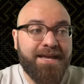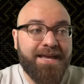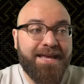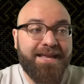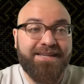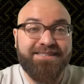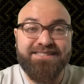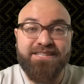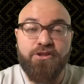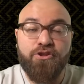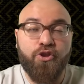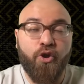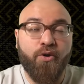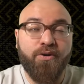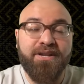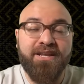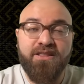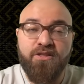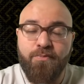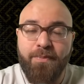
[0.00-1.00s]
It is the
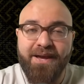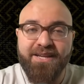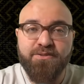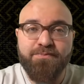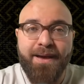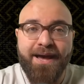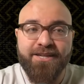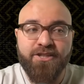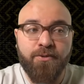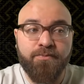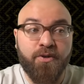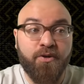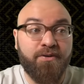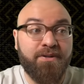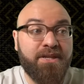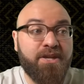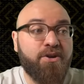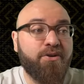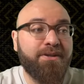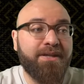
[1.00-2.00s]
13th best matchup. They're
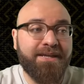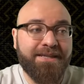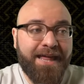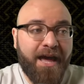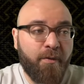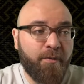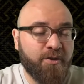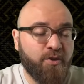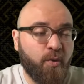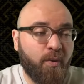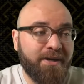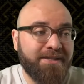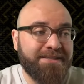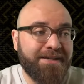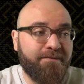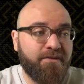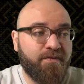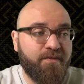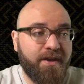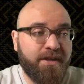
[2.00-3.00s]
nearly allowing
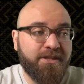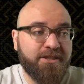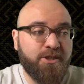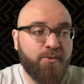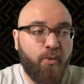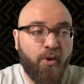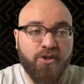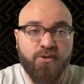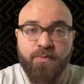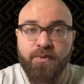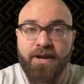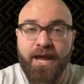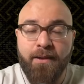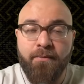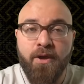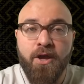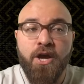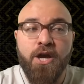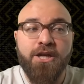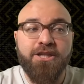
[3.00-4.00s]
27 fantasy points per game
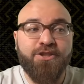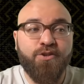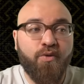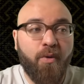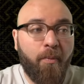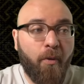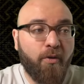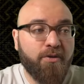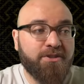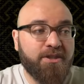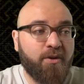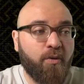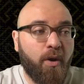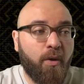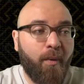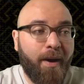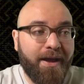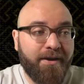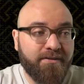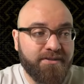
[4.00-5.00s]
to opposing
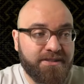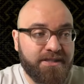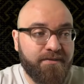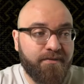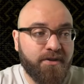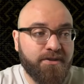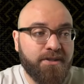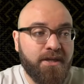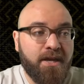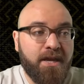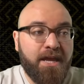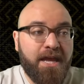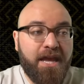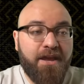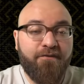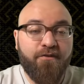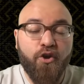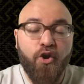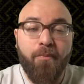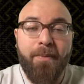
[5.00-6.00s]
wide receivers.
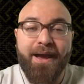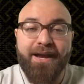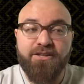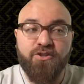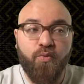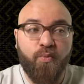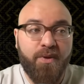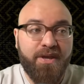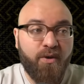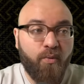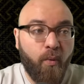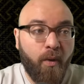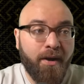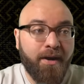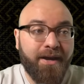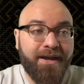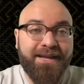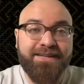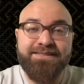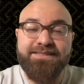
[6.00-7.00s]
If you go back to week one
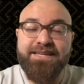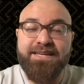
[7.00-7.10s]
against the